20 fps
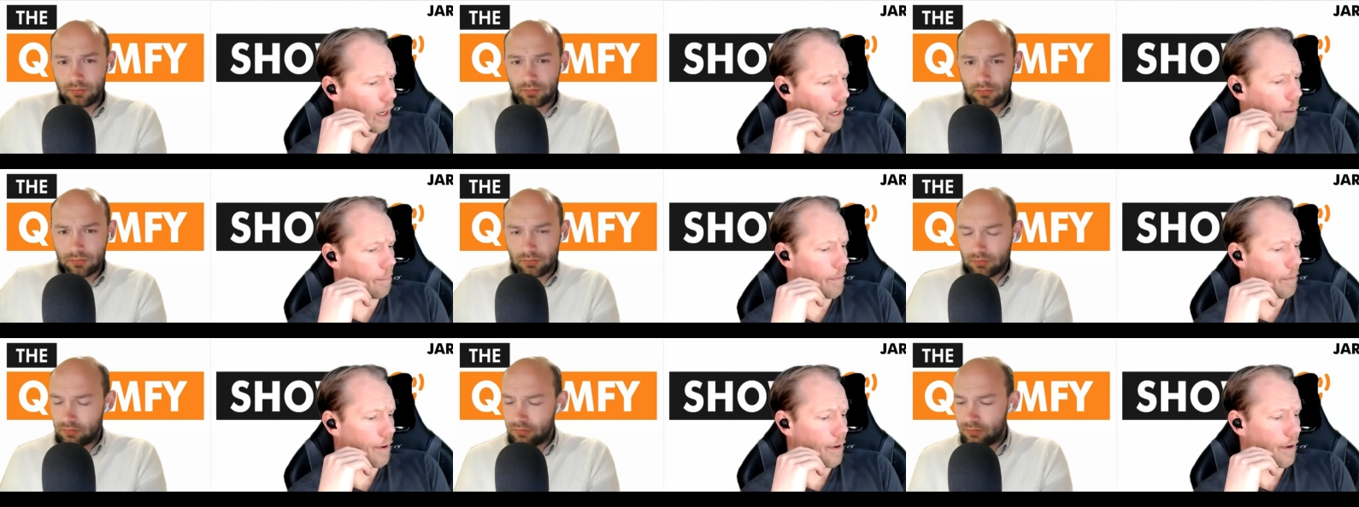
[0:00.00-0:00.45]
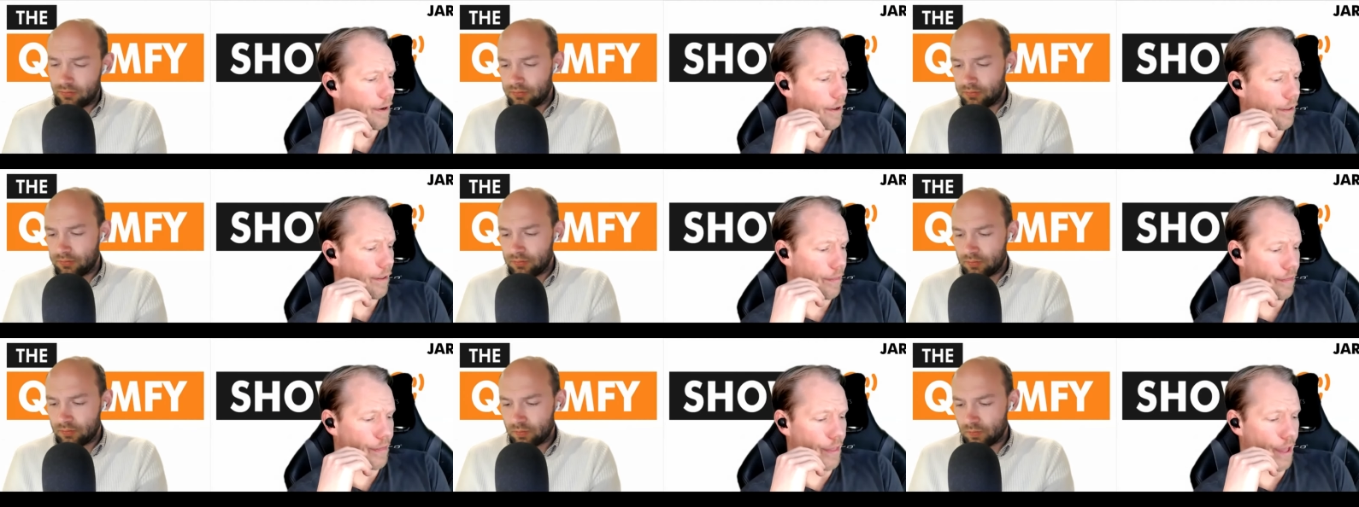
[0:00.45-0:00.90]
Speaker 1: Um,
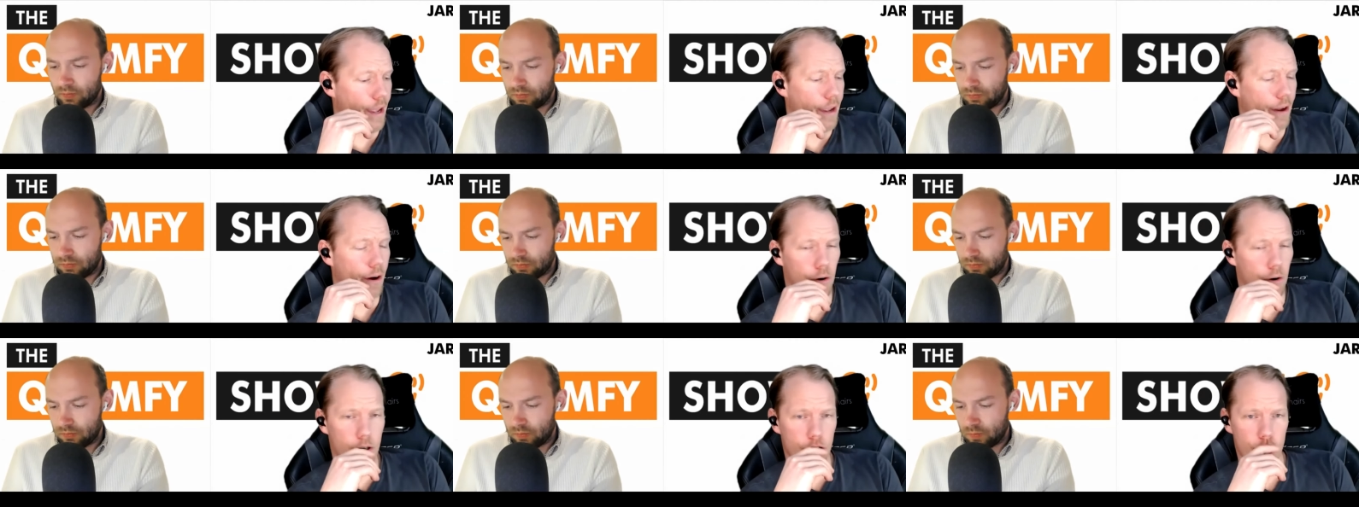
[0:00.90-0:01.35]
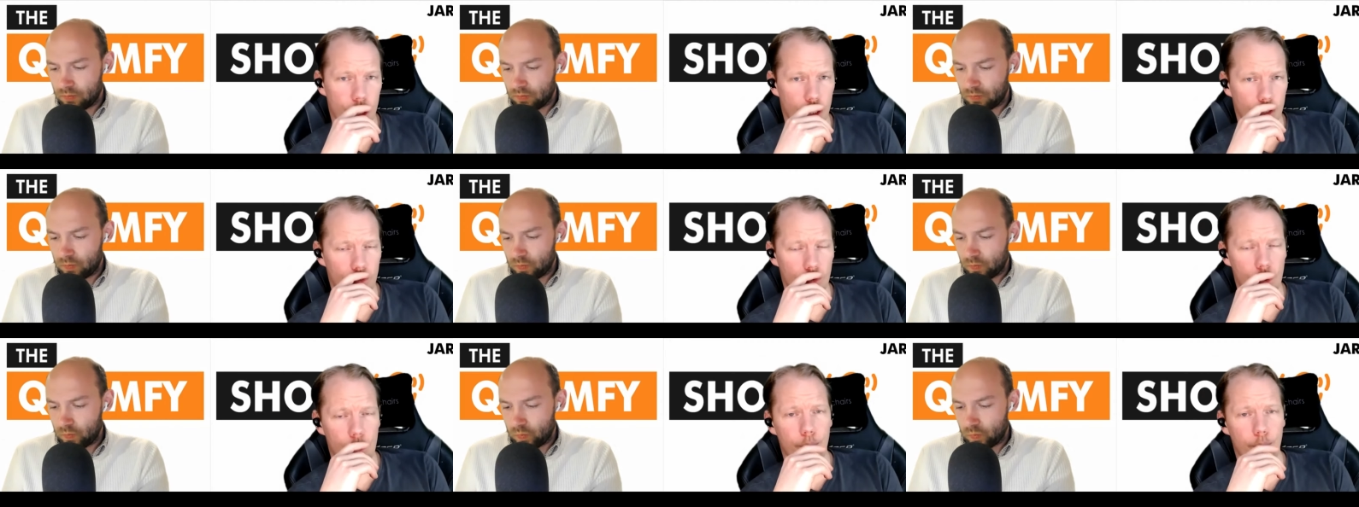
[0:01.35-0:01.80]
they are
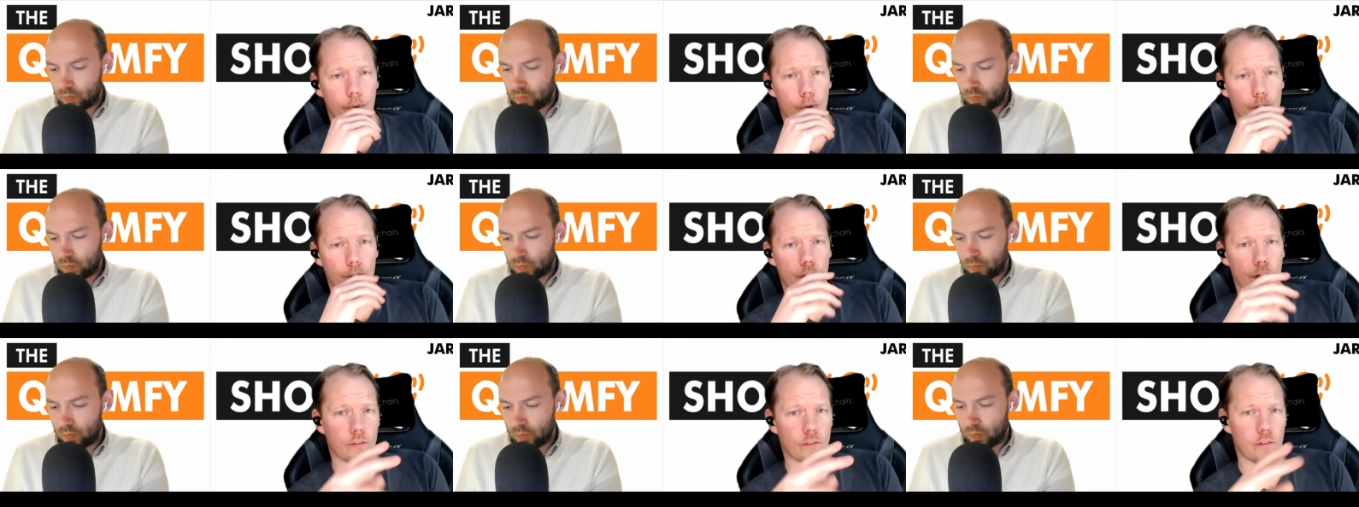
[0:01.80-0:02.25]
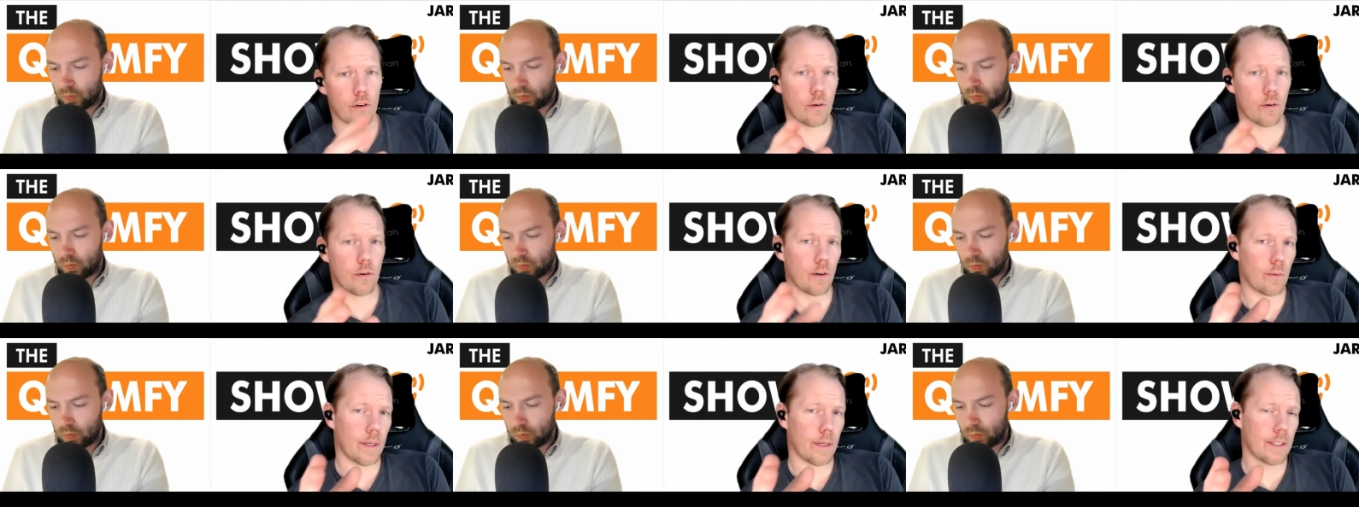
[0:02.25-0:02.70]
set to deploy their
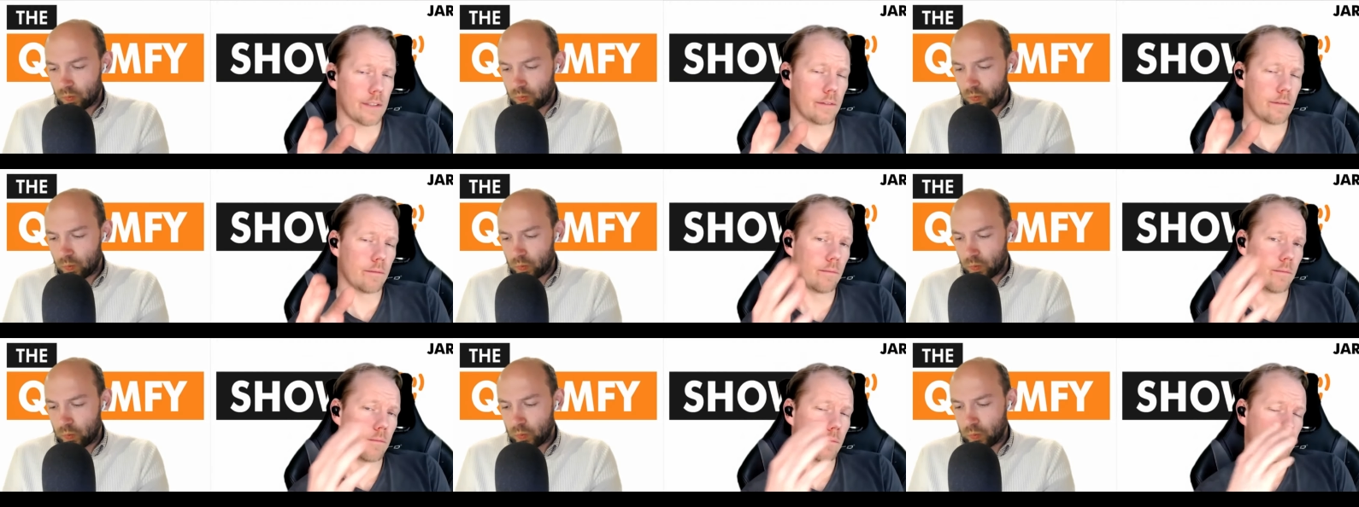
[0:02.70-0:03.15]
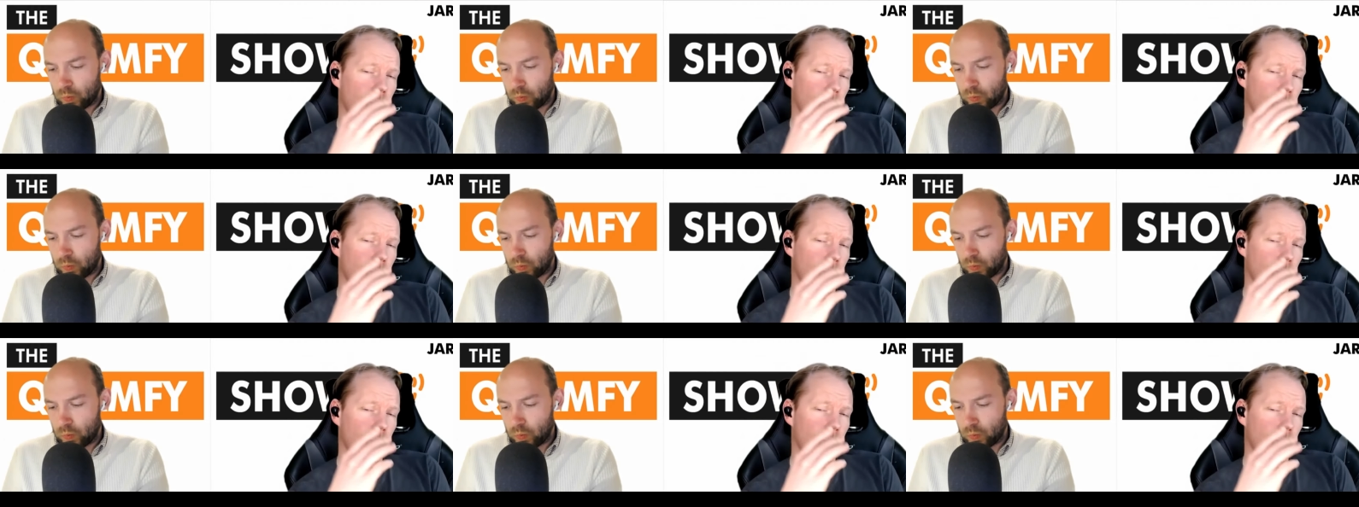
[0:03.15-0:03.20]
token one.